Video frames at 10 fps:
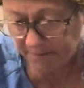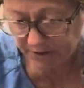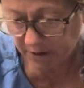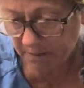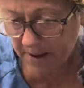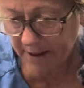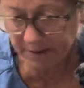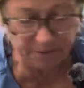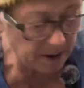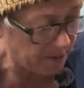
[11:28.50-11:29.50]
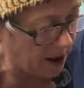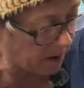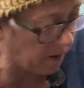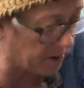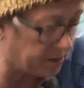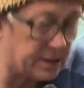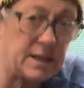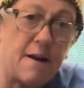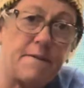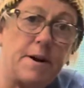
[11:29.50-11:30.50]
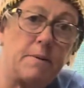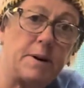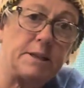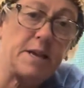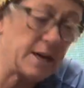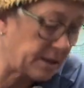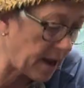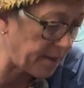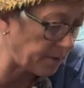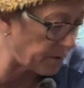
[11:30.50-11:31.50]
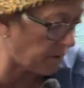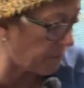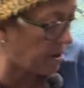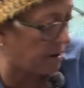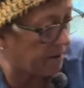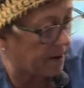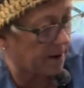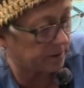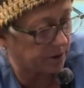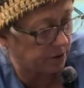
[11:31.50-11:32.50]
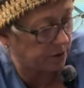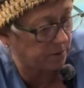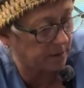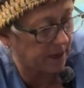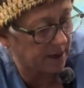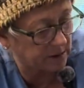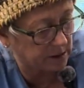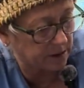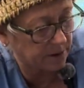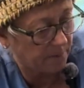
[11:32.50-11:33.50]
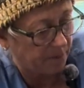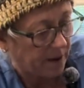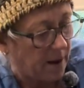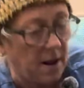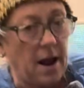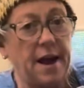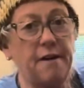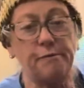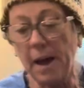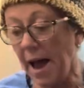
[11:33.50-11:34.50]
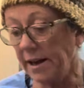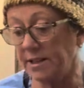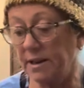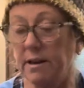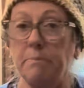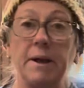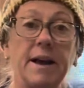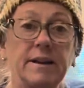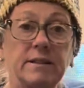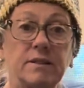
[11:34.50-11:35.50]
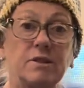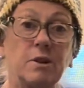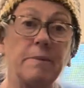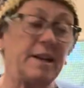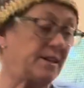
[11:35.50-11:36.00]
have to go back and repack all this stuff. I don't want to take time during the video now to do that. So I have packed and unpacked so many